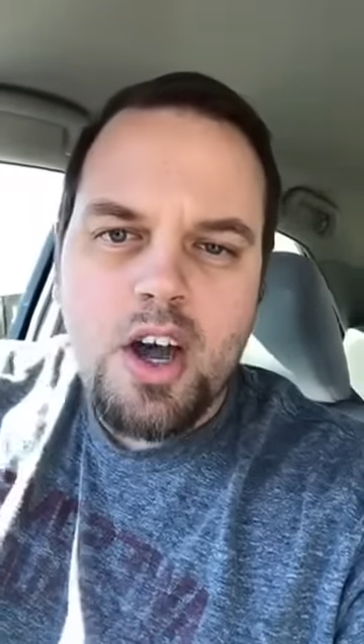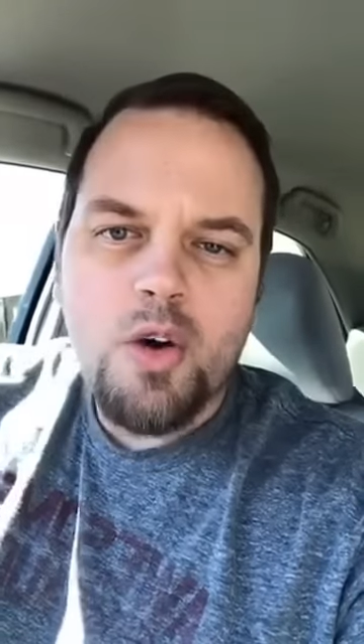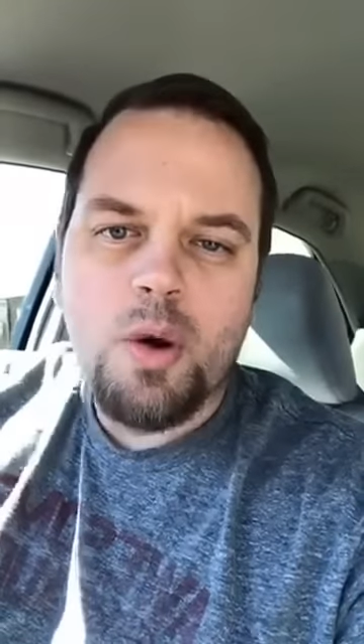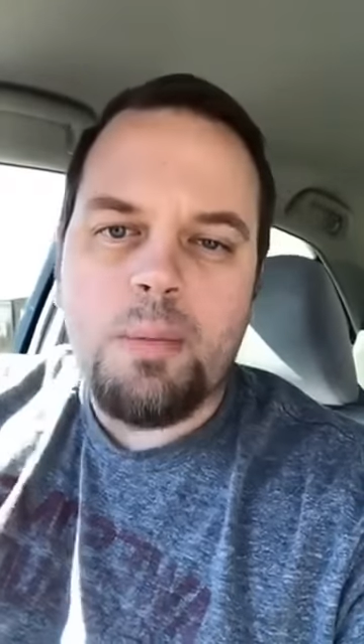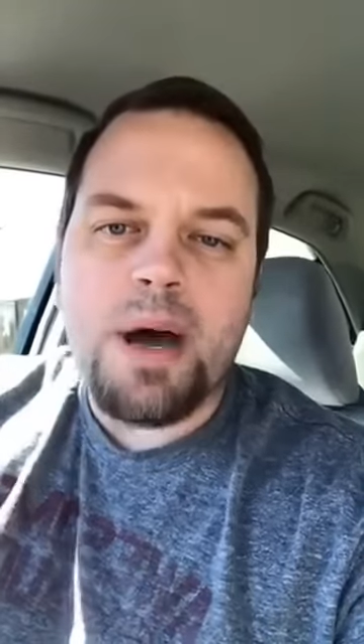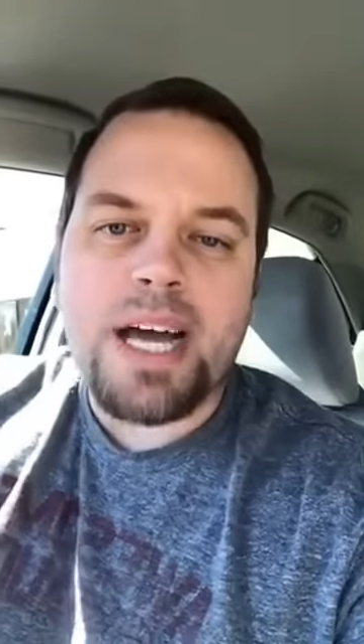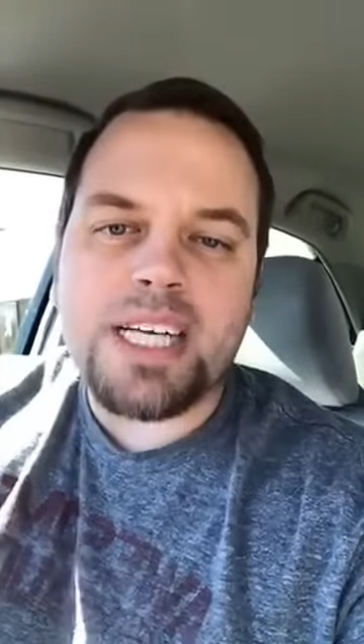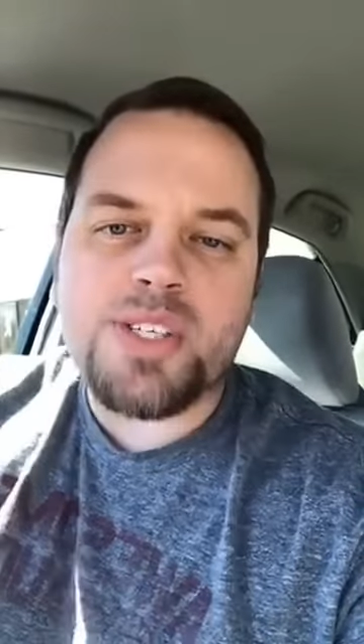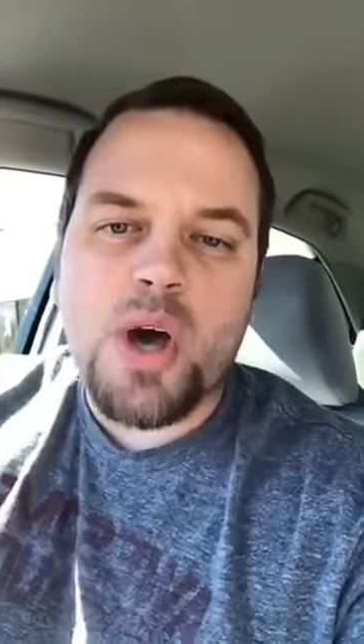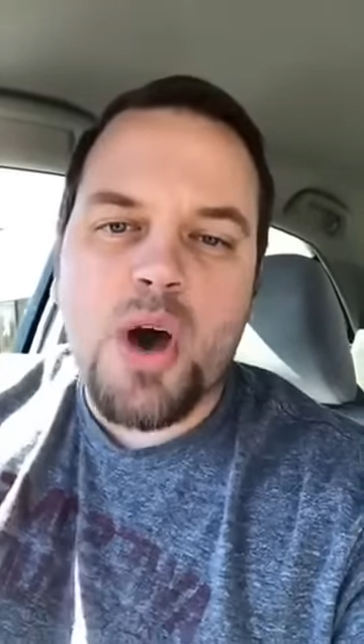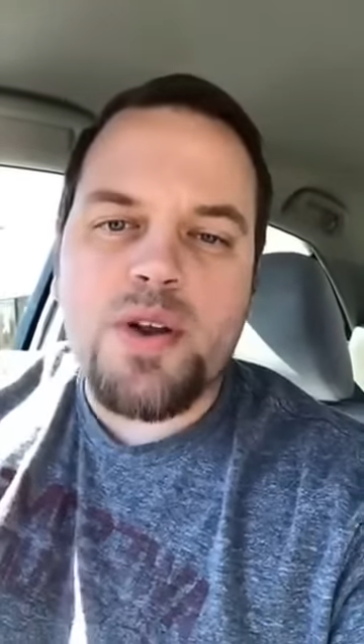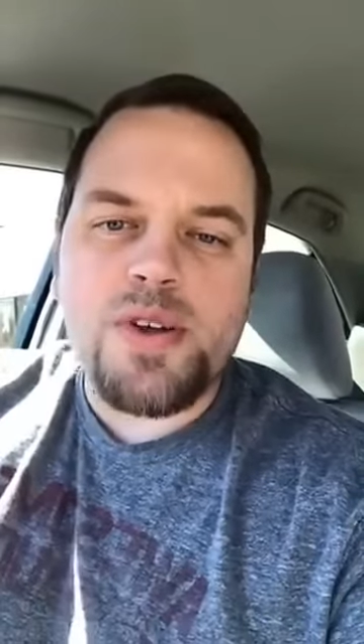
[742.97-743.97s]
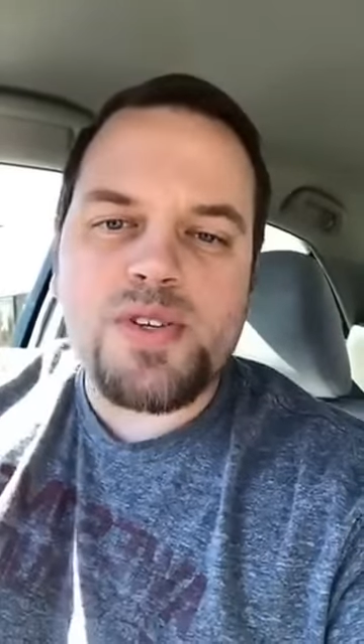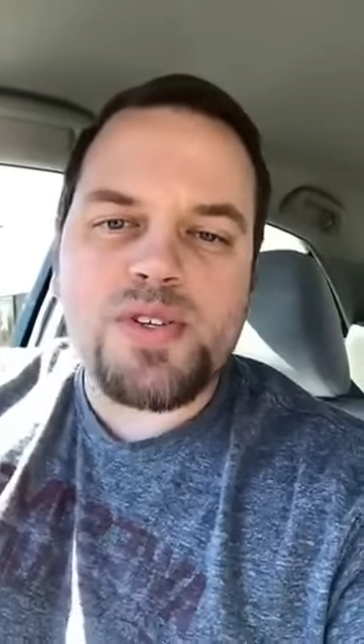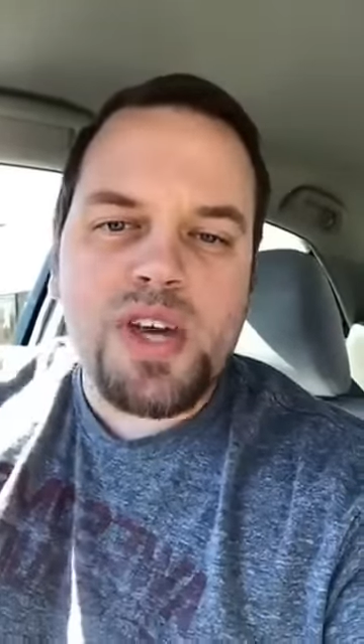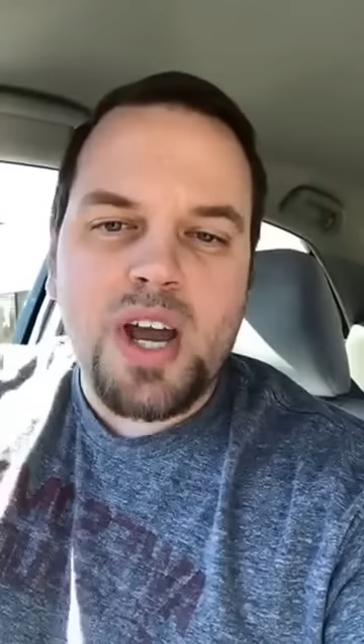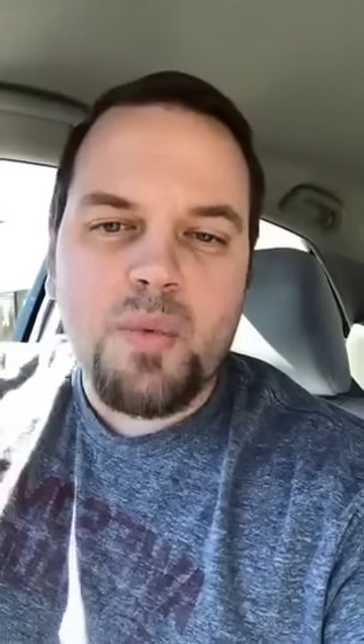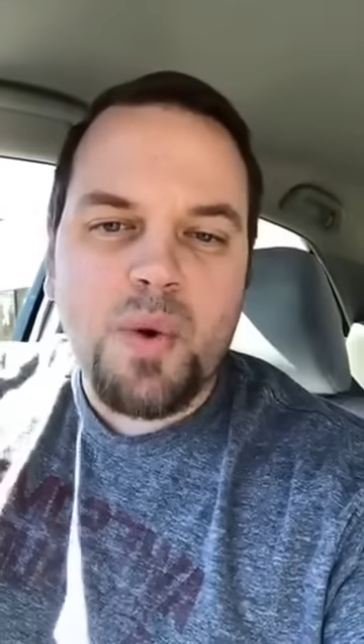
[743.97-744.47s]
Rebecca Saunders is
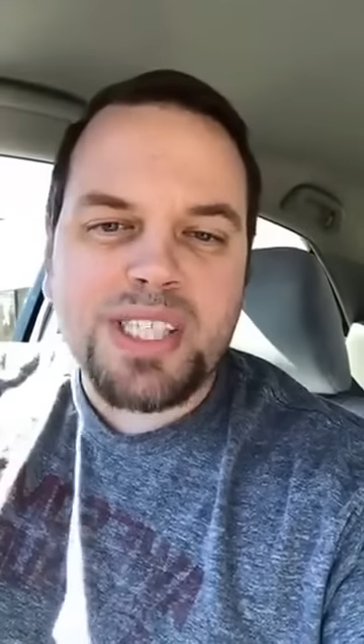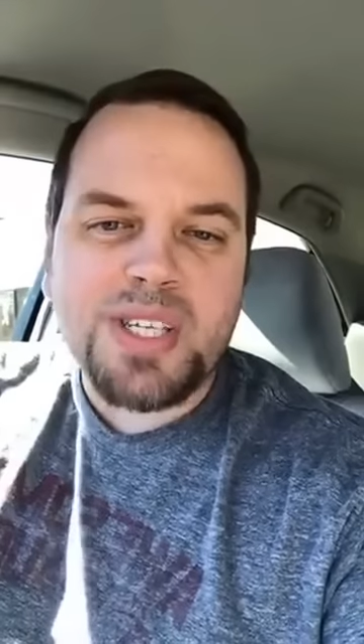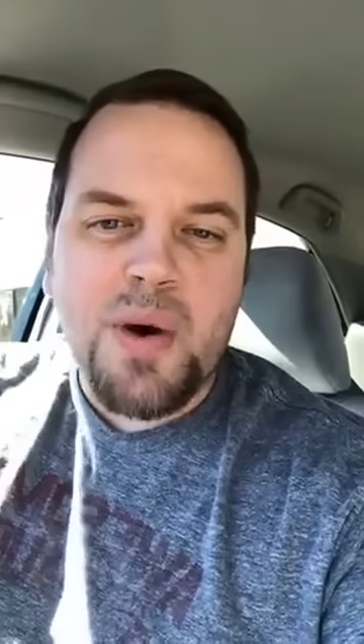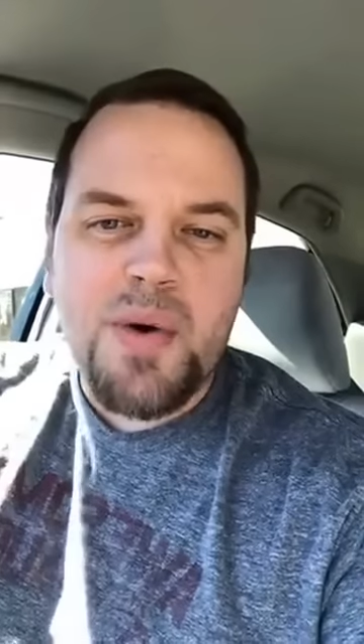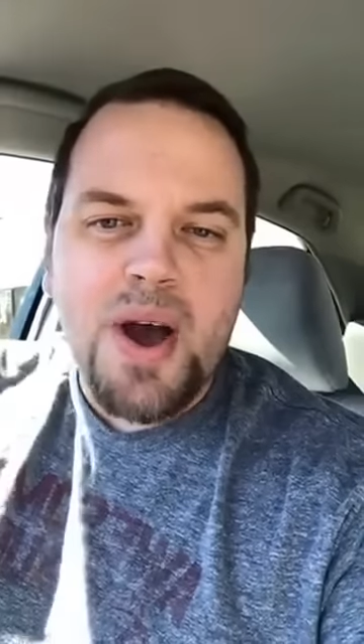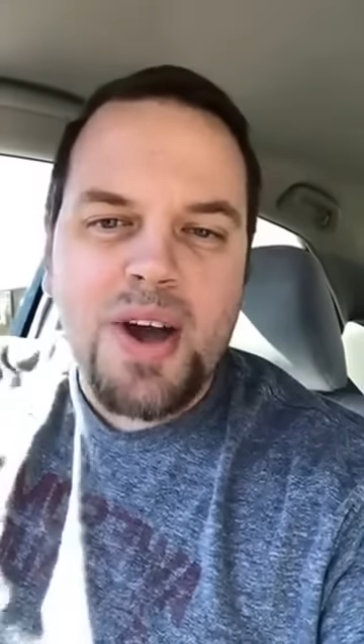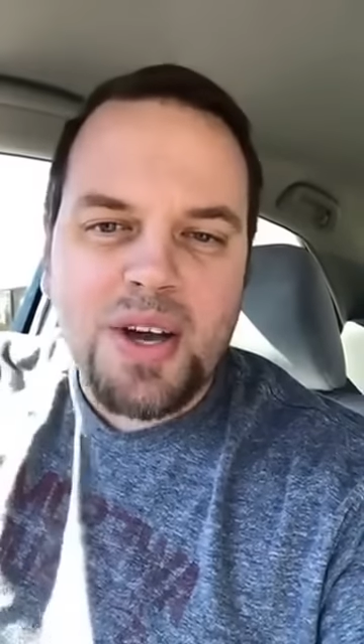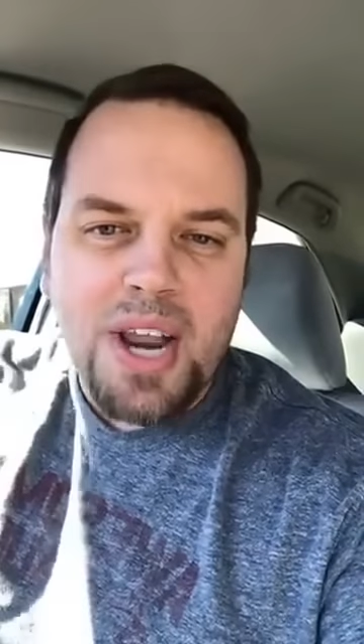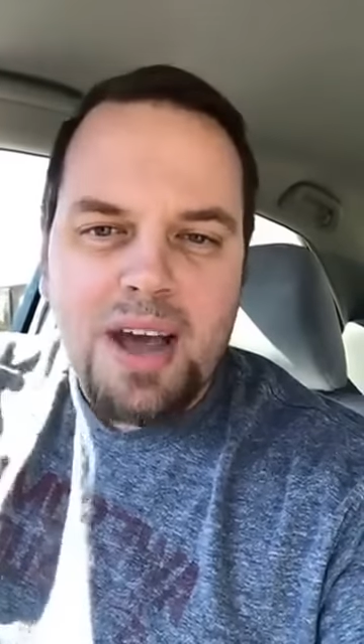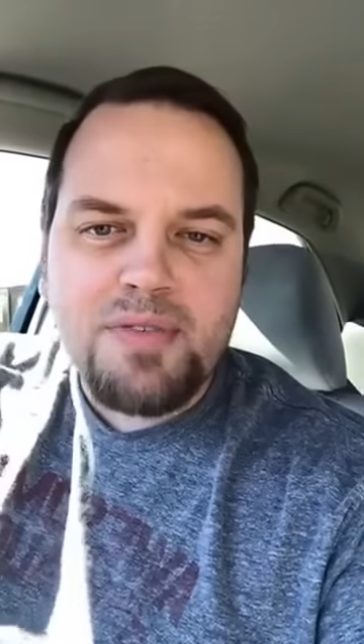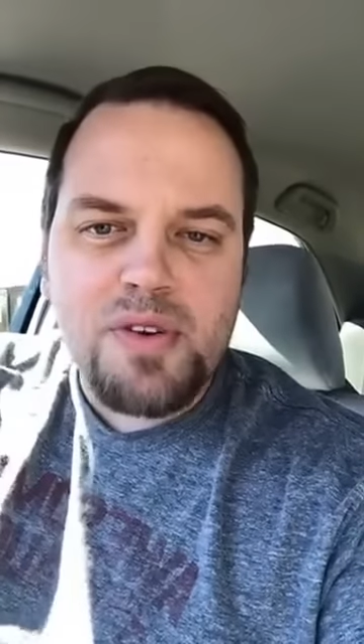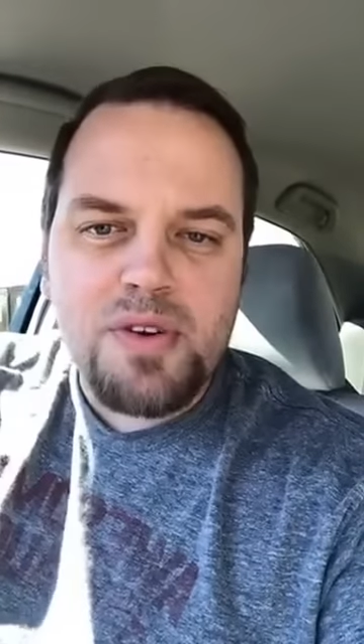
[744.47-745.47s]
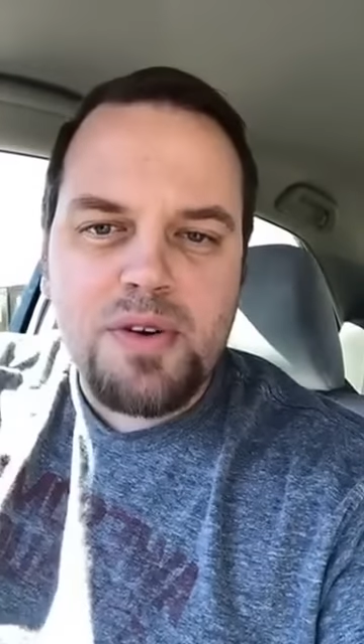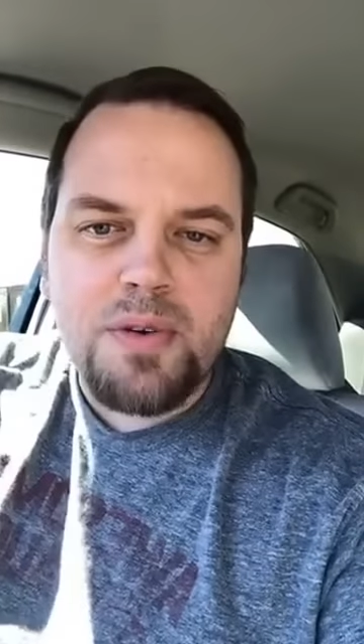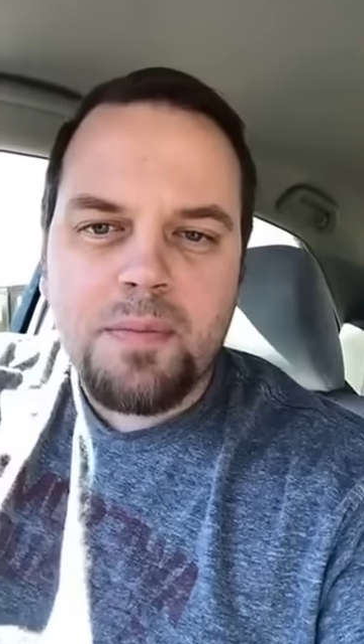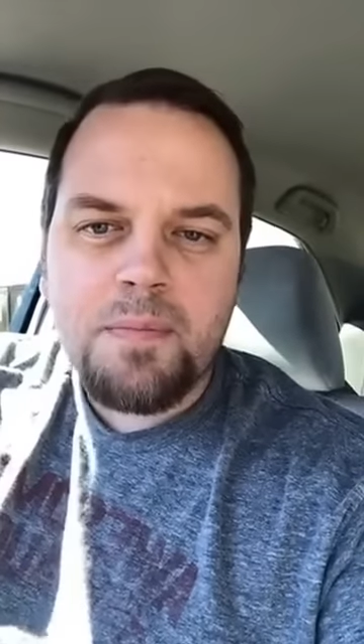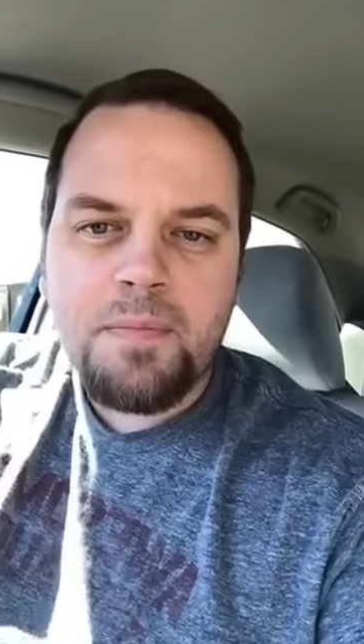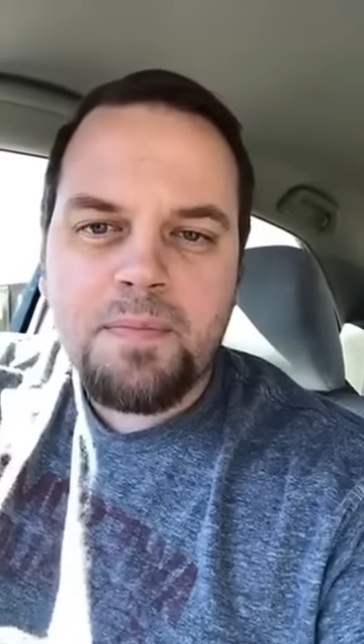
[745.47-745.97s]
here. What's going on? Good afternoon.